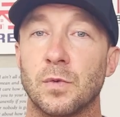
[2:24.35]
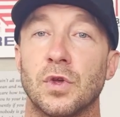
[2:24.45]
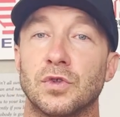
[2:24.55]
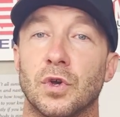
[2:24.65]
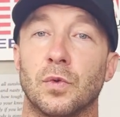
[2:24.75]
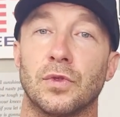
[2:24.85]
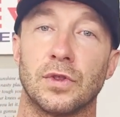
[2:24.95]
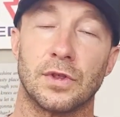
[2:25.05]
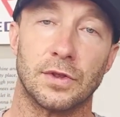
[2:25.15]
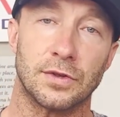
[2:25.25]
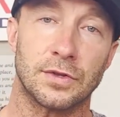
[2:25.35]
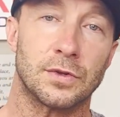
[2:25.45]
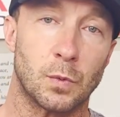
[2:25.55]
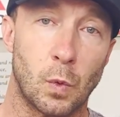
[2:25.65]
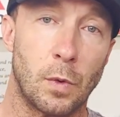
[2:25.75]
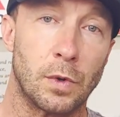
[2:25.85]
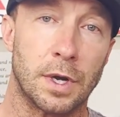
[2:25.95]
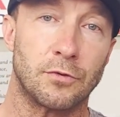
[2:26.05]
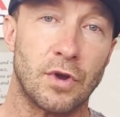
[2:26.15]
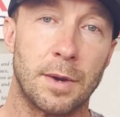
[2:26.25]
So this is what we're
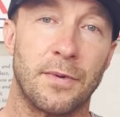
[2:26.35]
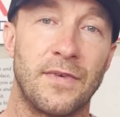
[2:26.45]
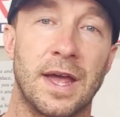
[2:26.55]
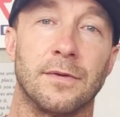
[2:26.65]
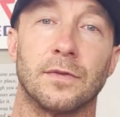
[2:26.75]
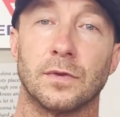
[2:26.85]
going to try to prevent.